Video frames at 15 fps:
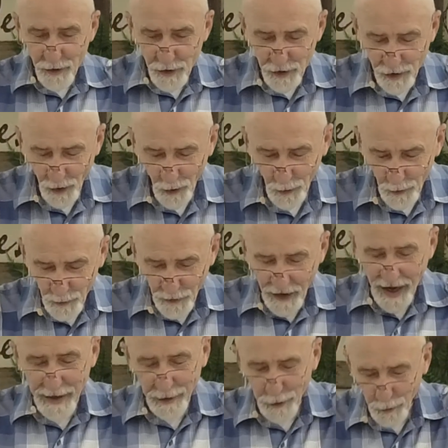so
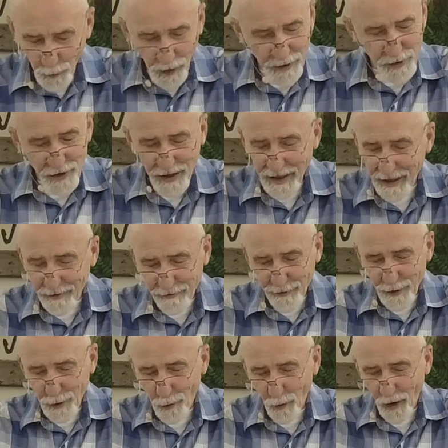thank you once again for
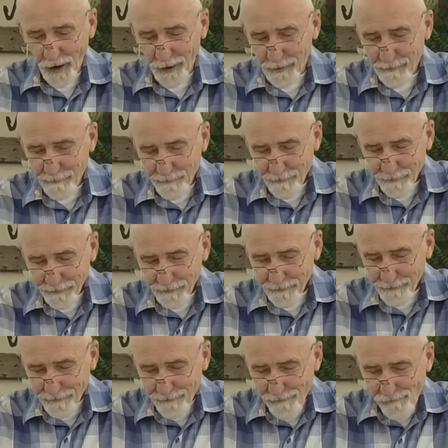your word.
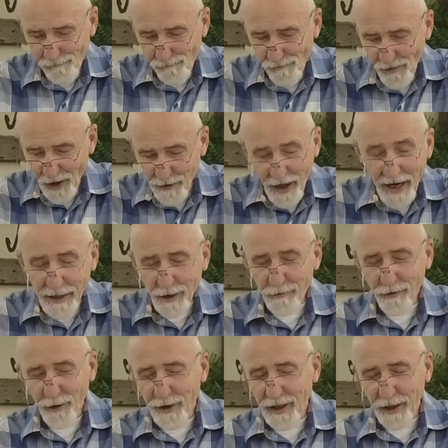Thank you
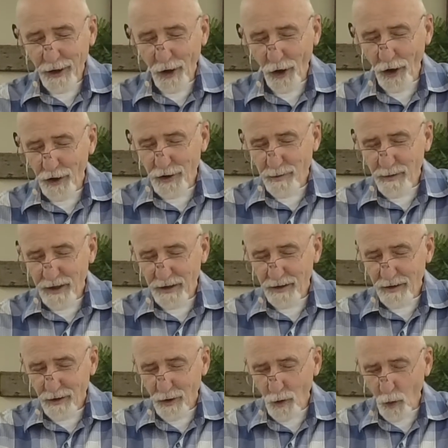for the encouragement
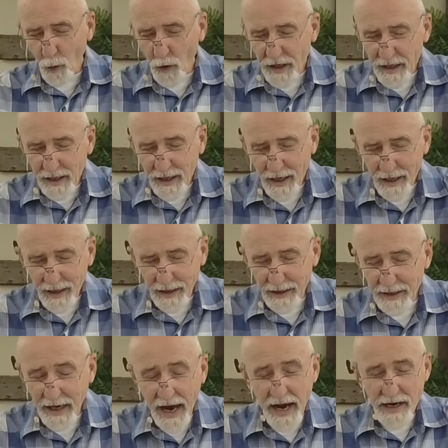we
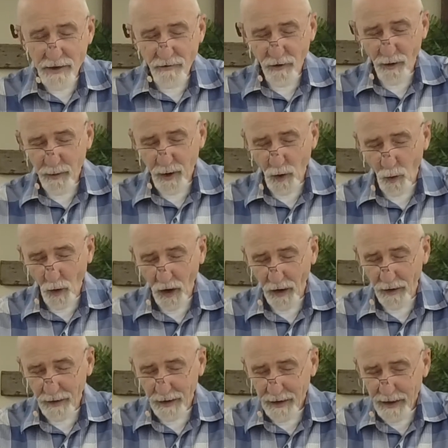gain from your
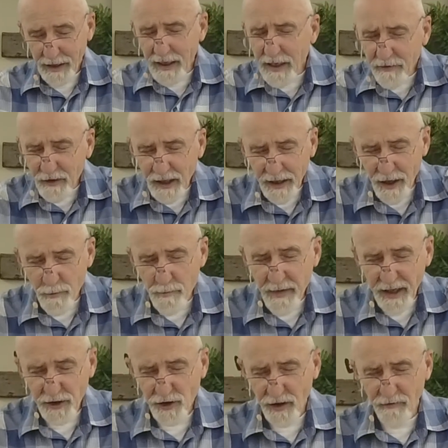word. Even in the
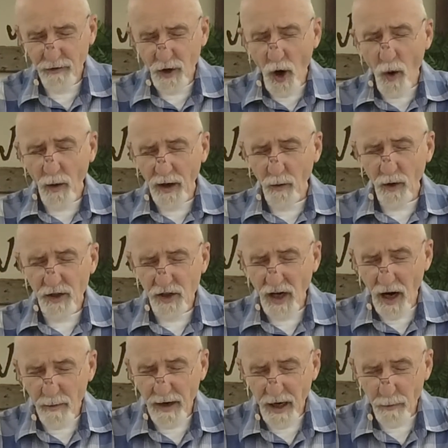midst of knowing what's
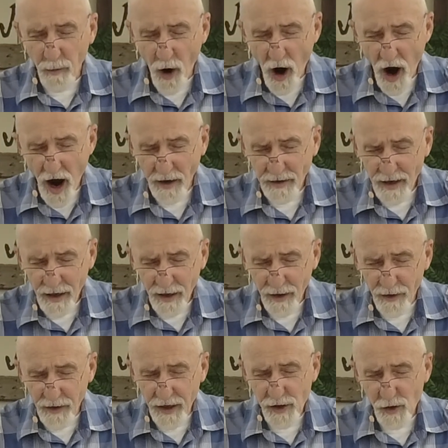coming upon
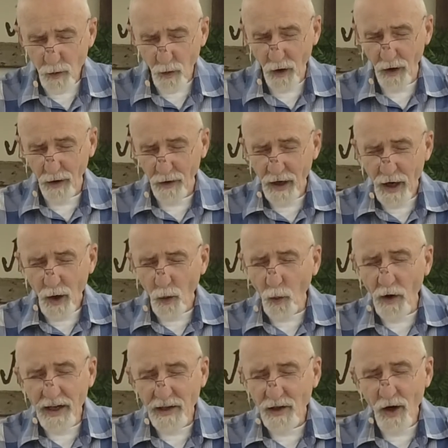this world,
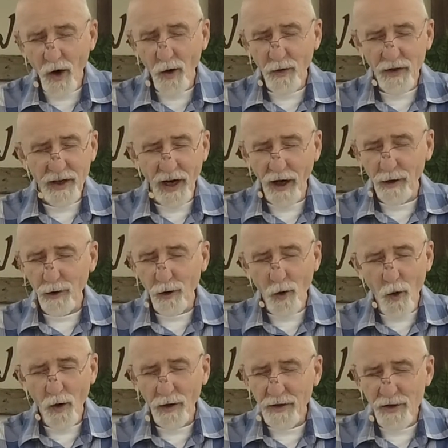we know that our
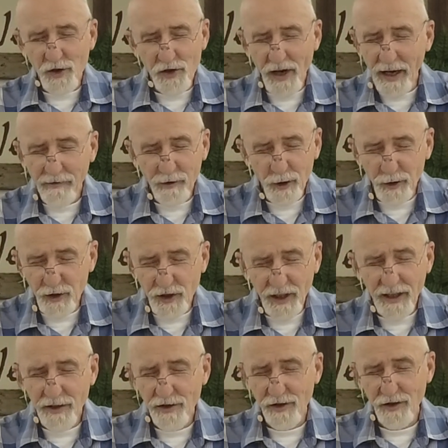Lord and Savior
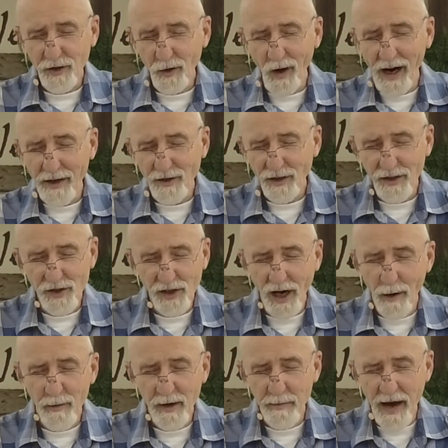Jesus Christ is
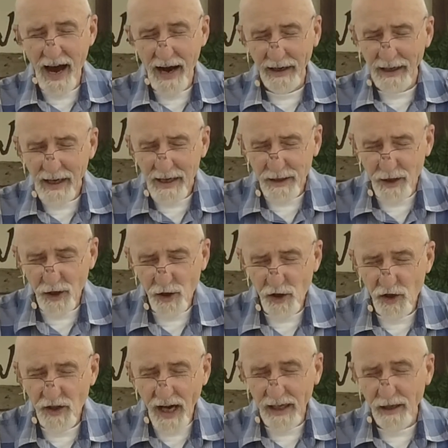coming back to
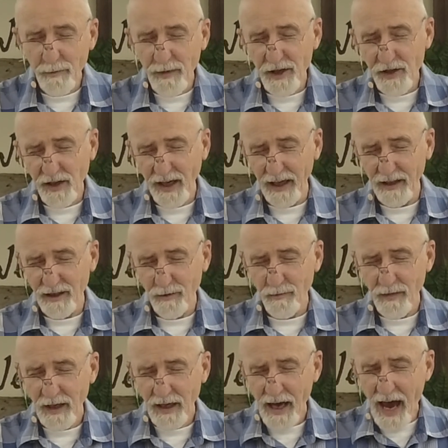set up his kingdom.
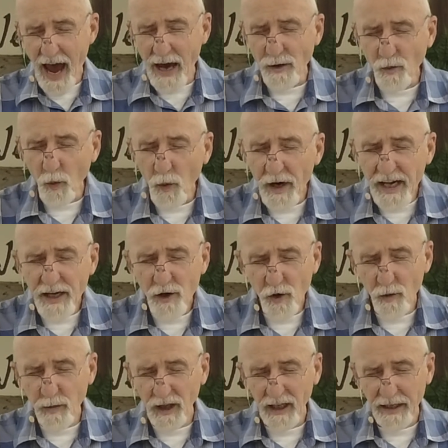And we who
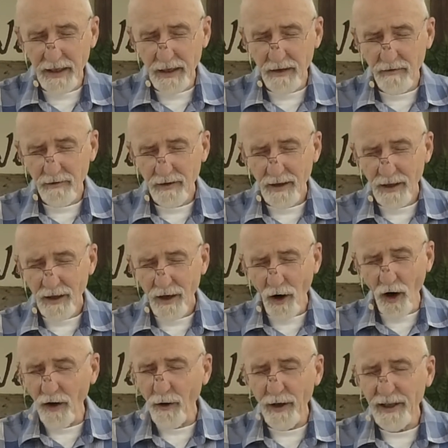believe
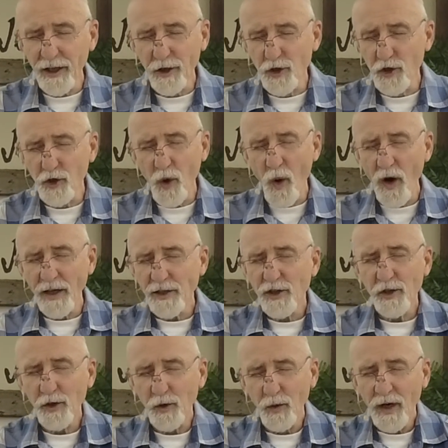are going to join
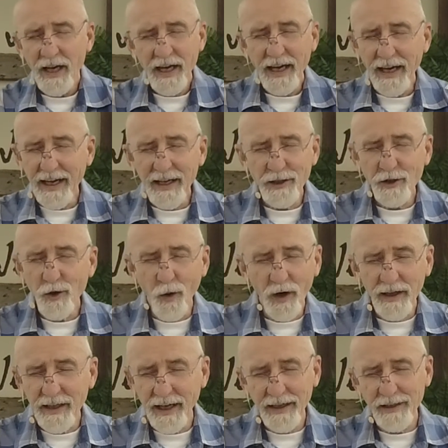you in your
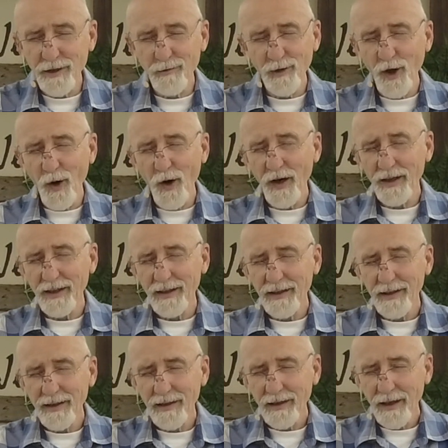kingdom, Lord.
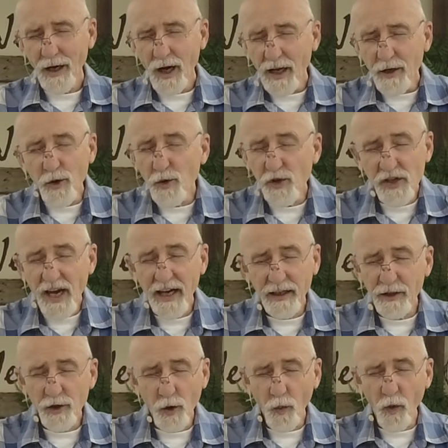You said
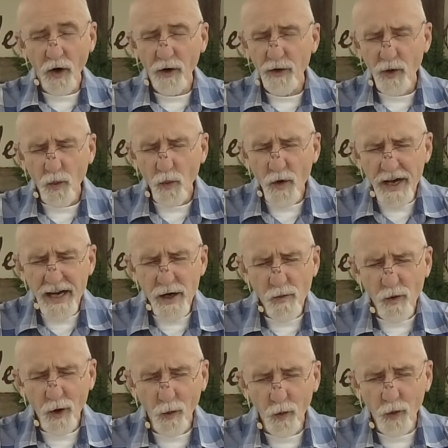in your word that we
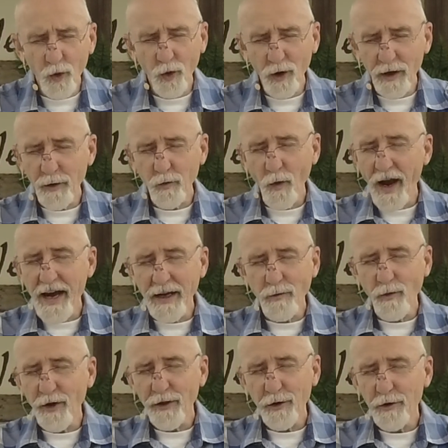will rule and reign
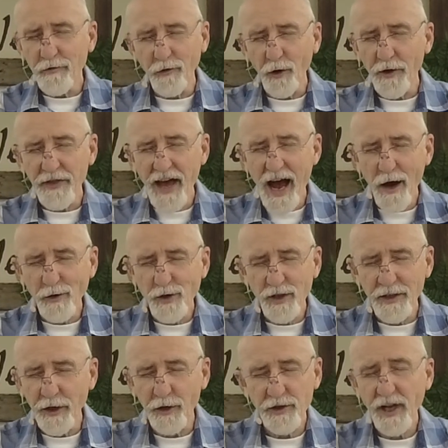with you for a thousand
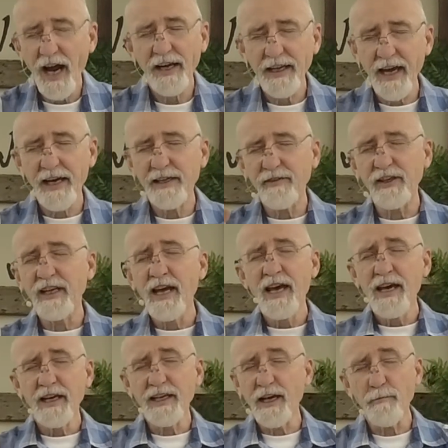years. And I can't even
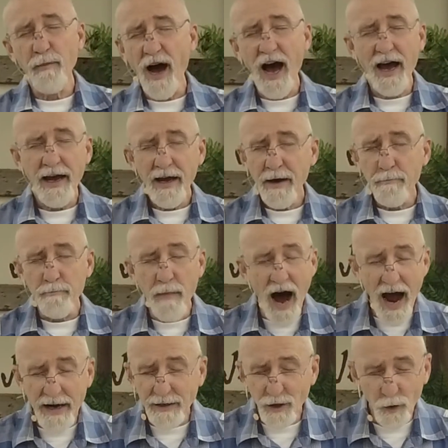get my
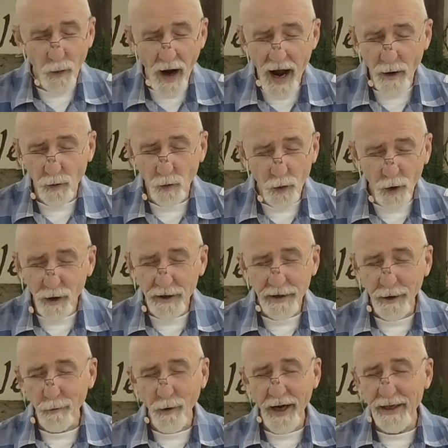mind around ruling
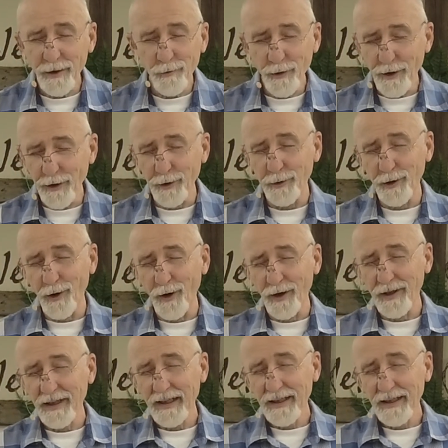and reigning with you, Lord.